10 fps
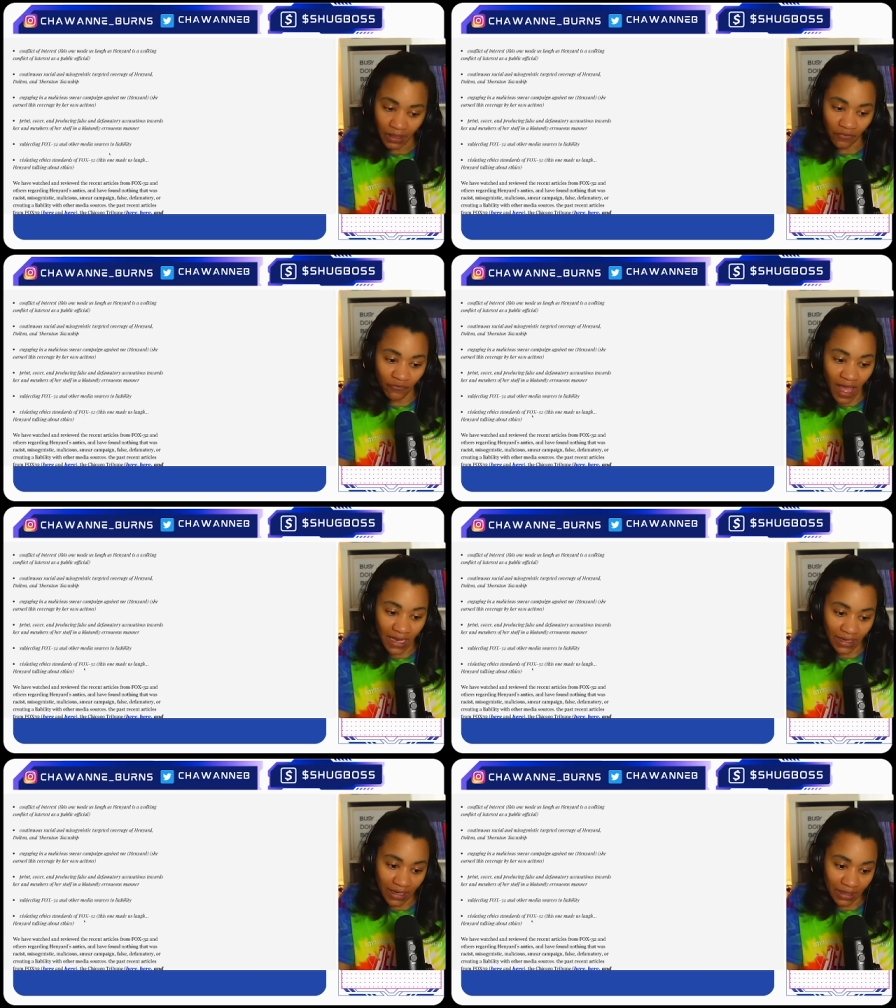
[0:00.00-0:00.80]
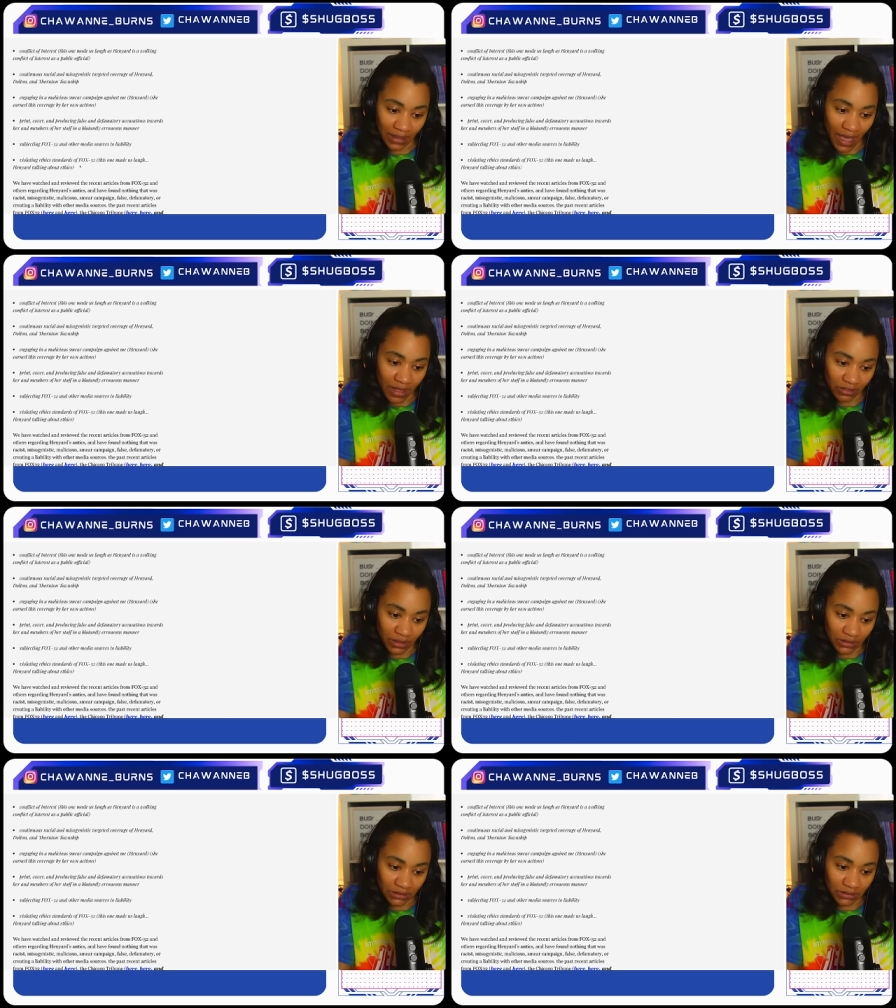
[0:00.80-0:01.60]
Violating
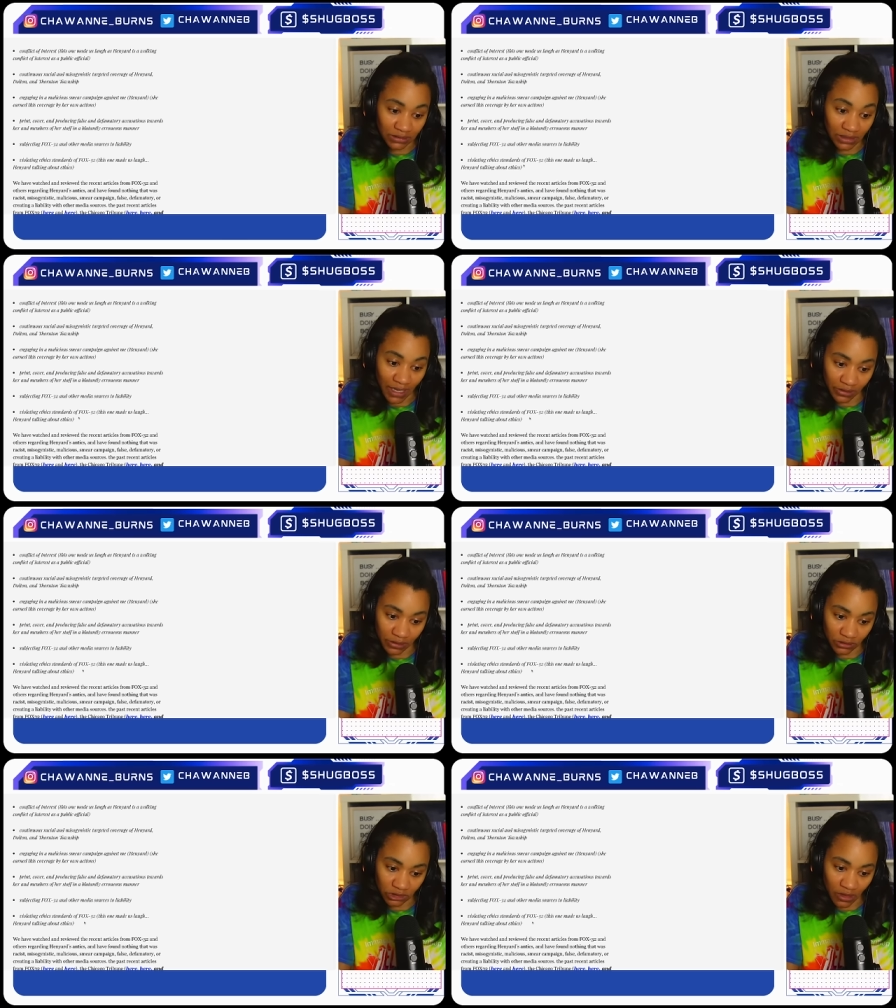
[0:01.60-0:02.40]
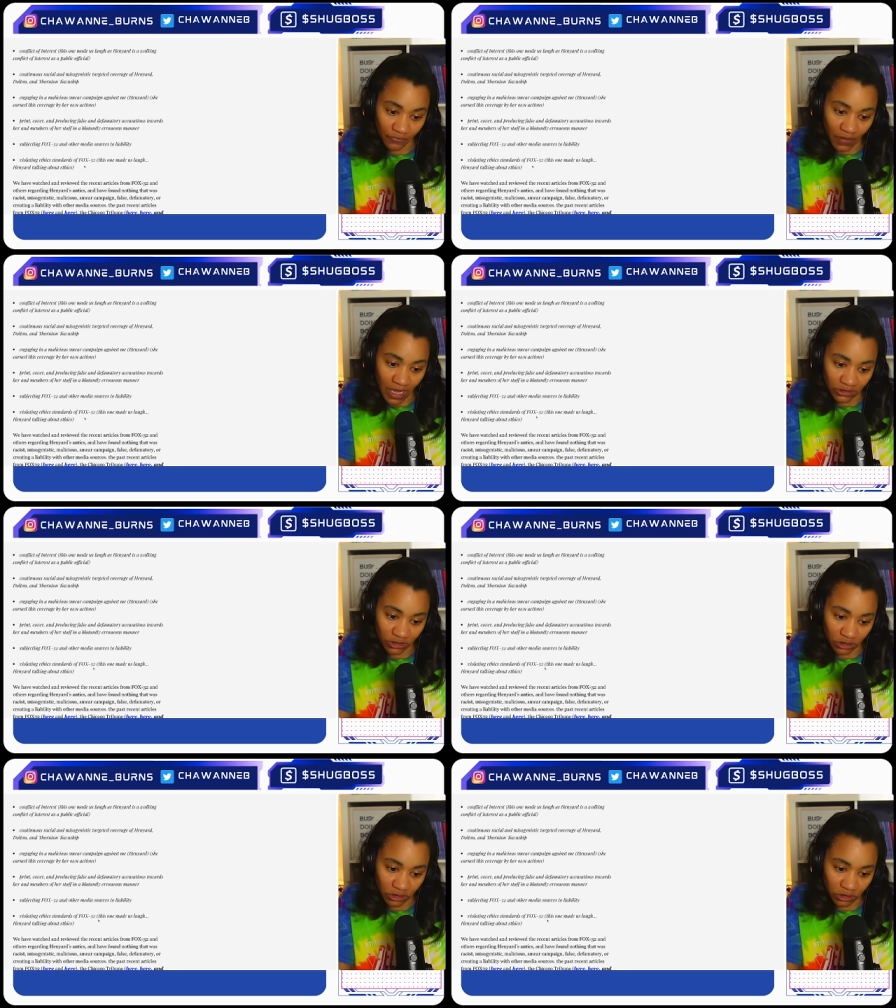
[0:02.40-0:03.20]
ethics standards of Fox
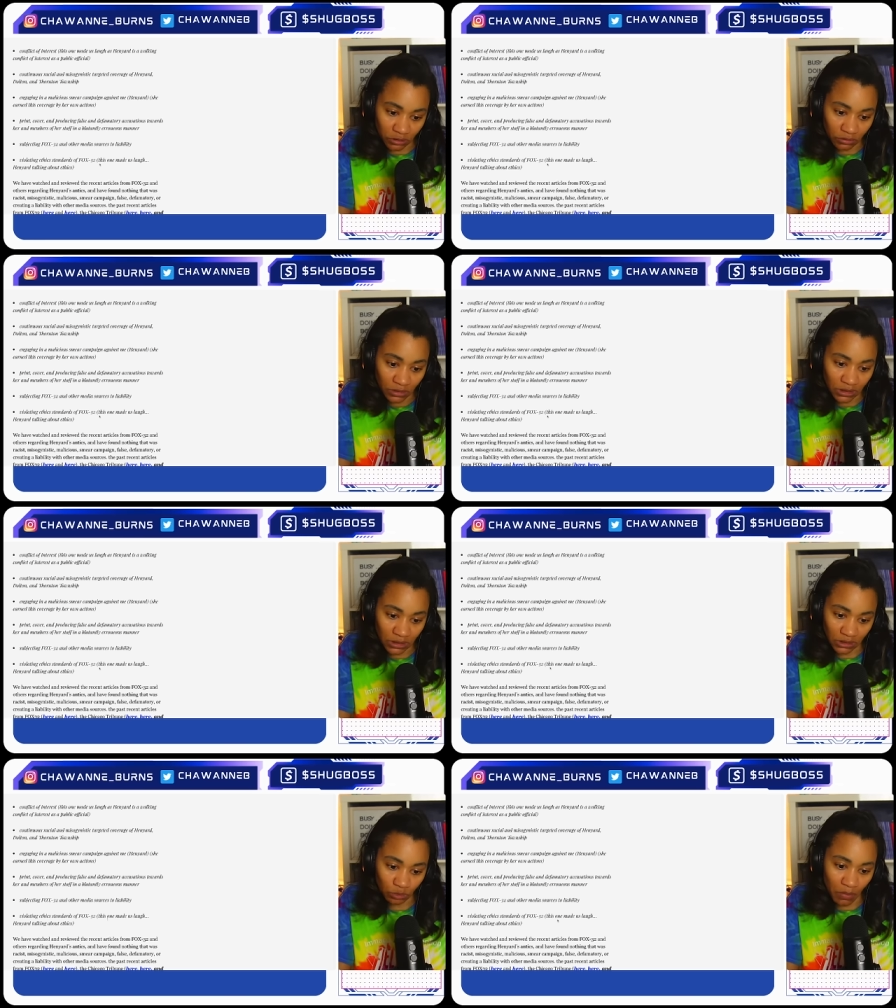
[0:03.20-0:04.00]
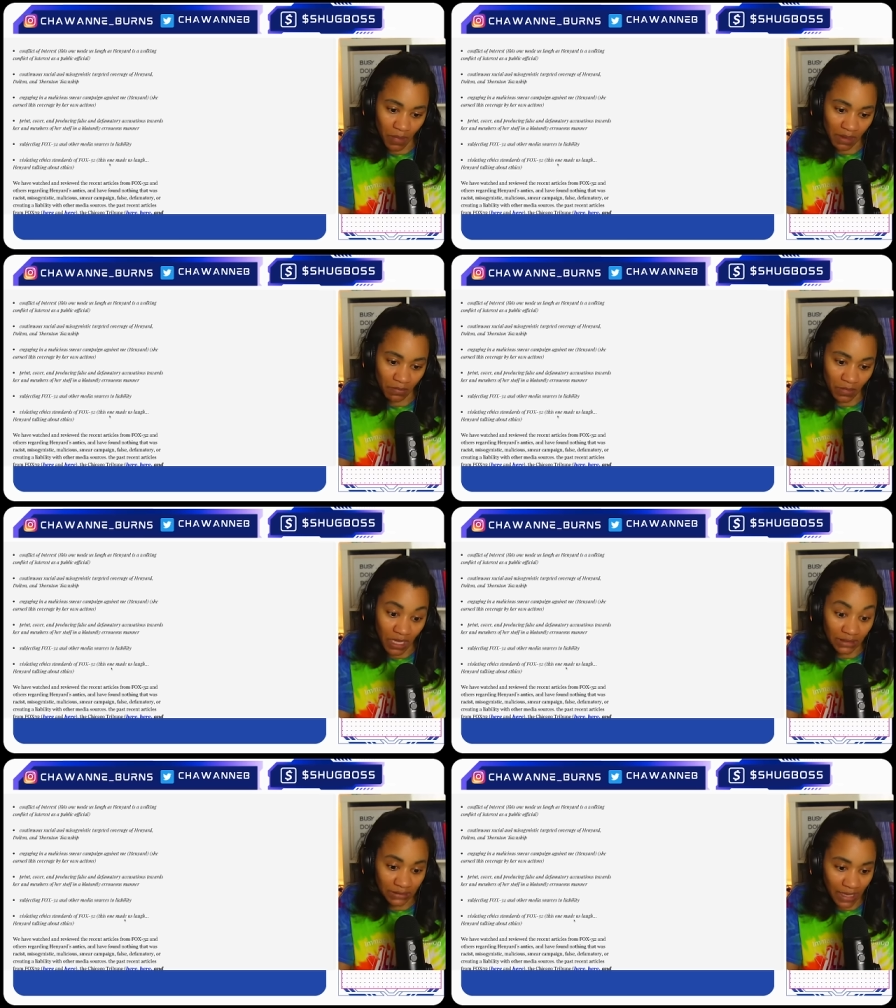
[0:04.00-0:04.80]
32. This one made
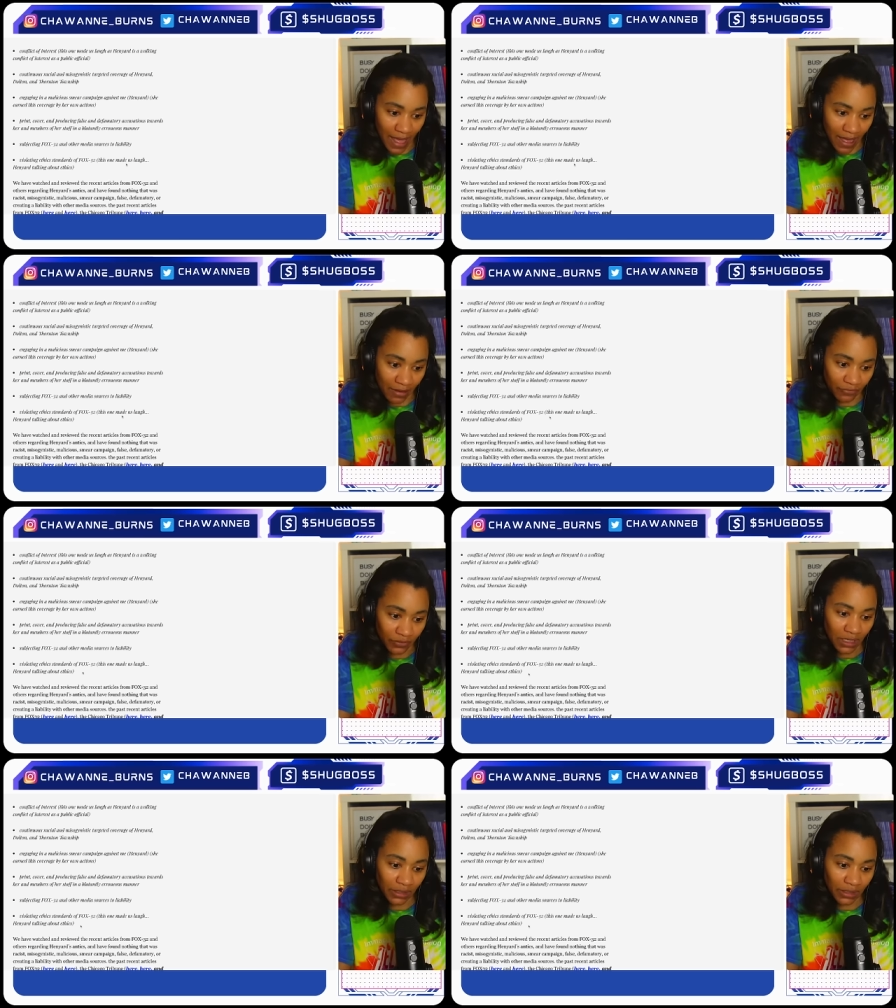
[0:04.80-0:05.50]
us laugh.